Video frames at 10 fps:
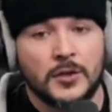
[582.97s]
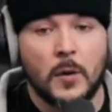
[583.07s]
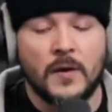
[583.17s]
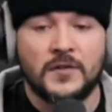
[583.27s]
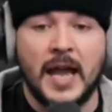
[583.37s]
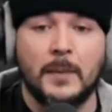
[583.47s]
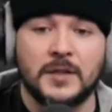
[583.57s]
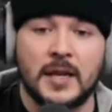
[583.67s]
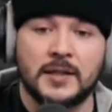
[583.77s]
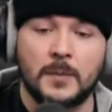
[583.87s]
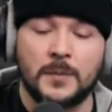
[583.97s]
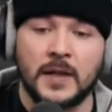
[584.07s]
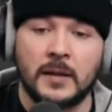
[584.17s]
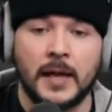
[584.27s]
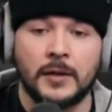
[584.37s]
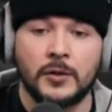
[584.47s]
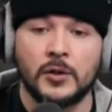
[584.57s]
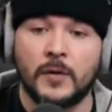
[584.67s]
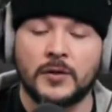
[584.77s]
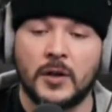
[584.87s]
So if Sam says something like
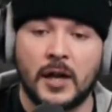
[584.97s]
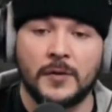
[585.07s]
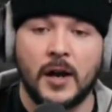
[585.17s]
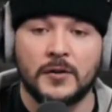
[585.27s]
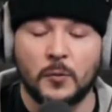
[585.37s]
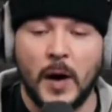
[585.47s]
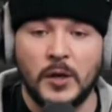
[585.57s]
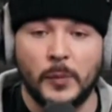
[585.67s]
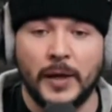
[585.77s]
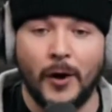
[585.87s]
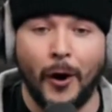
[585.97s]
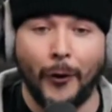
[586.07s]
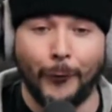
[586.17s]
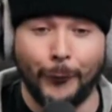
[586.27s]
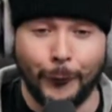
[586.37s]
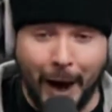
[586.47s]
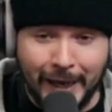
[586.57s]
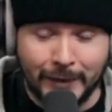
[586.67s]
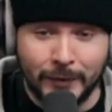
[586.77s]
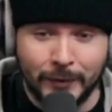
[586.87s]
universal health care is a right, you'll be like, all
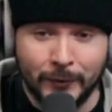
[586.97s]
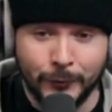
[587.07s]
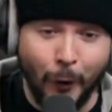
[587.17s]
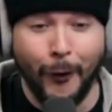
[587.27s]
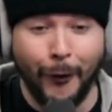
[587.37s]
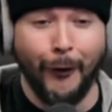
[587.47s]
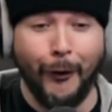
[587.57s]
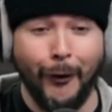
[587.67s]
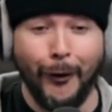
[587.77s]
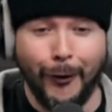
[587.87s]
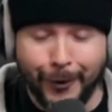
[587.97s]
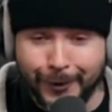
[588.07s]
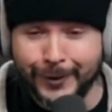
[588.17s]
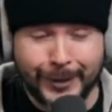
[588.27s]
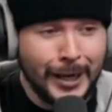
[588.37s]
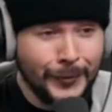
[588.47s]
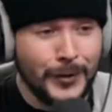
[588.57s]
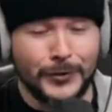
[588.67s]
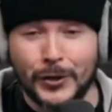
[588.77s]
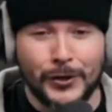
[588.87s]
right.
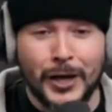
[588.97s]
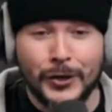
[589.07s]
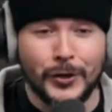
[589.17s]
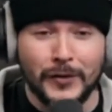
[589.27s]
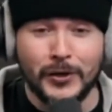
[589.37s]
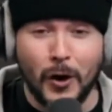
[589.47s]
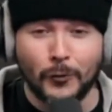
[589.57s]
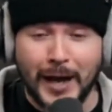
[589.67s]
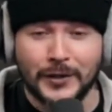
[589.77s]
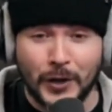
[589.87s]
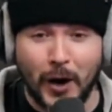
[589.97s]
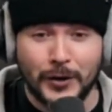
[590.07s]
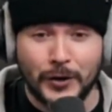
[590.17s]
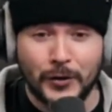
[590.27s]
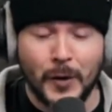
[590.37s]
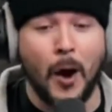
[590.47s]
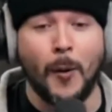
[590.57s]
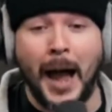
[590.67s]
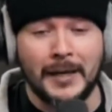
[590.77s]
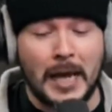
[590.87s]
This dude, you don't even know what rights are, dude.
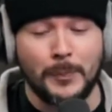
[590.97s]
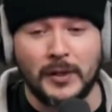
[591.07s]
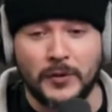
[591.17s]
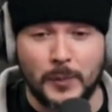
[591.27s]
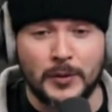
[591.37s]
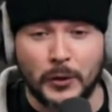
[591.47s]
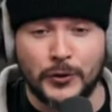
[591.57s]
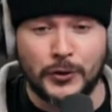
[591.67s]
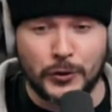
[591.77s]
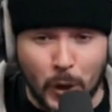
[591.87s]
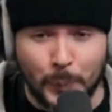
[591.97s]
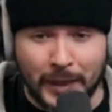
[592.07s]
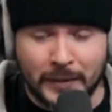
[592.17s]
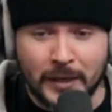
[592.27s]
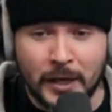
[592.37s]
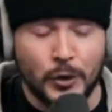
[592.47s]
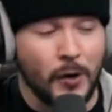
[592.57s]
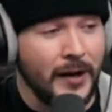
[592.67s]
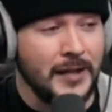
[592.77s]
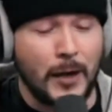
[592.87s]
Oh, I can't believe you should be so stupid. Do you
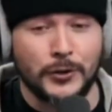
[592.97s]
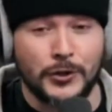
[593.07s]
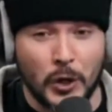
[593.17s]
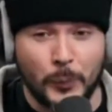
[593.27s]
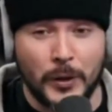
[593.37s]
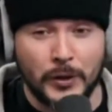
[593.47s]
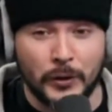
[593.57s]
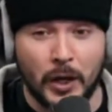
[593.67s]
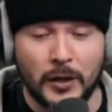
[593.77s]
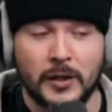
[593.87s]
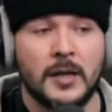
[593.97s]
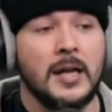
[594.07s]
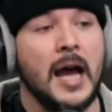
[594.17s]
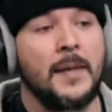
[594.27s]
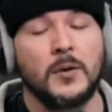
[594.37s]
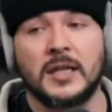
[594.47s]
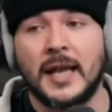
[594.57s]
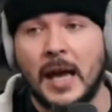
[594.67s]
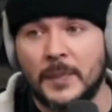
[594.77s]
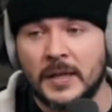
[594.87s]
have any idea how stupid you look? And then what's going to
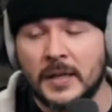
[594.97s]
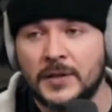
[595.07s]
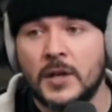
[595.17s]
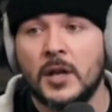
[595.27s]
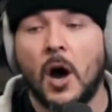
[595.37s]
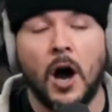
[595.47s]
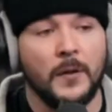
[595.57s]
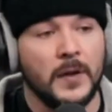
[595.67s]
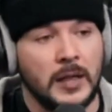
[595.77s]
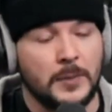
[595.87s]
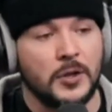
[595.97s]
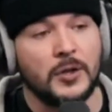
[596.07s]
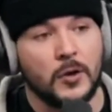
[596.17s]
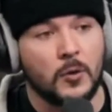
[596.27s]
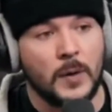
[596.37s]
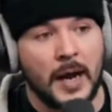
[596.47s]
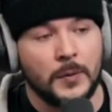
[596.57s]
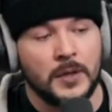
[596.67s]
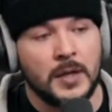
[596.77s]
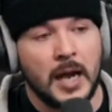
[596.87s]
happen is all the clips are going to go
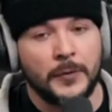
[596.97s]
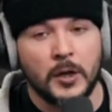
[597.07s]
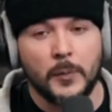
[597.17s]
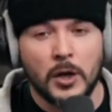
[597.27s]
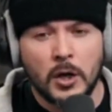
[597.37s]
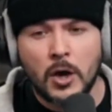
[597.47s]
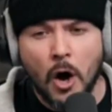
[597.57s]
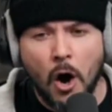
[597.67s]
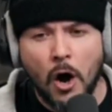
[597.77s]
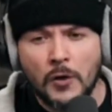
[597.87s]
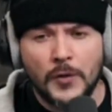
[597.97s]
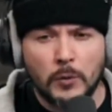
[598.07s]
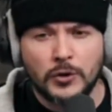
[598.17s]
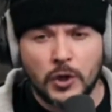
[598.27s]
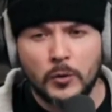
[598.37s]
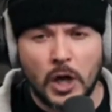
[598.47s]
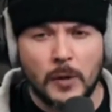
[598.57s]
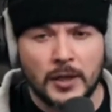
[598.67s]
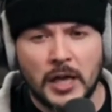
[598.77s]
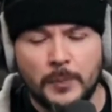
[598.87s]
around and they're going to be like, oh, that was so dumb.
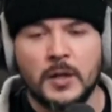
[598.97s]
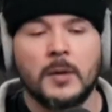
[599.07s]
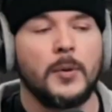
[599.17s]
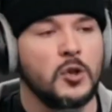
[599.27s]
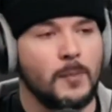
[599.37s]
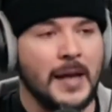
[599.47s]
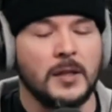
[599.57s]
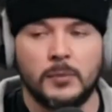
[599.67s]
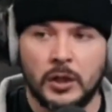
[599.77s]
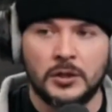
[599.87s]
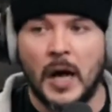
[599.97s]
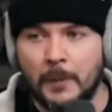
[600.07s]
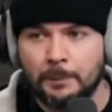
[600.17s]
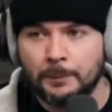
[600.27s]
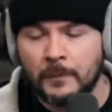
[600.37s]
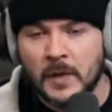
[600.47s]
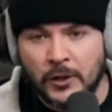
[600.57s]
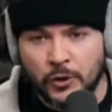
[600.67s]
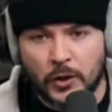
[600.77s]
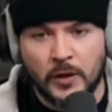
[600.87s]
I can't. But you make them look dumb
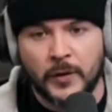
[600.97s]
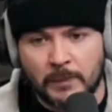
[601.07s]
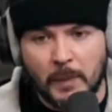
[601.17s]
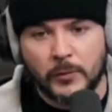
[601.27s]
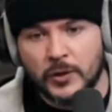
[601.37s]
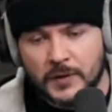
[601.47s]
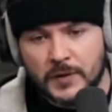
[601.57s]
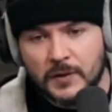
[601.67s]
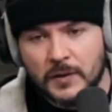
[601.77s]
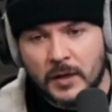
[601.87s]
and trigger their emotions.